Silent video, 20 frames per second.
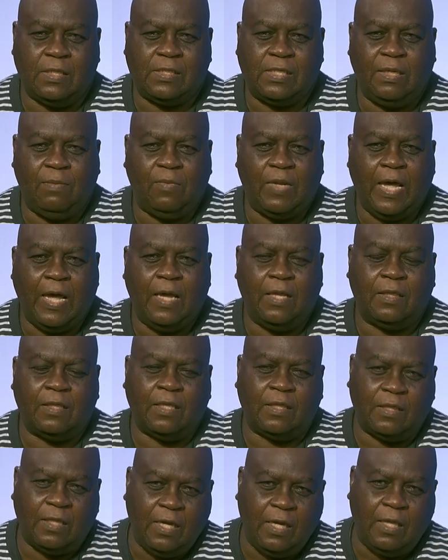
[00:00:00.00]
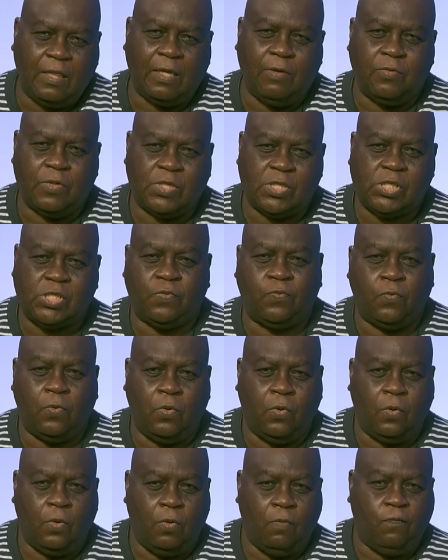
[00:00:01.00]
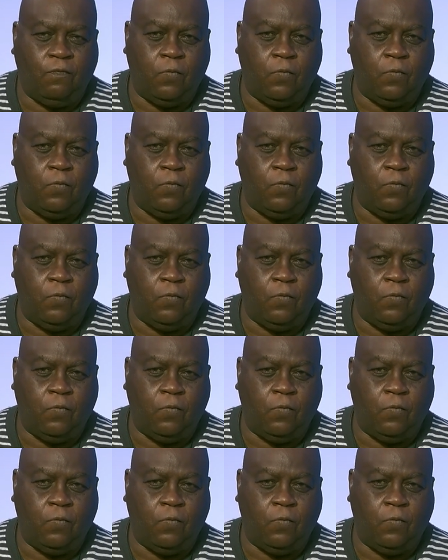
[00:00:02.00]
it seemed like the things that were just for,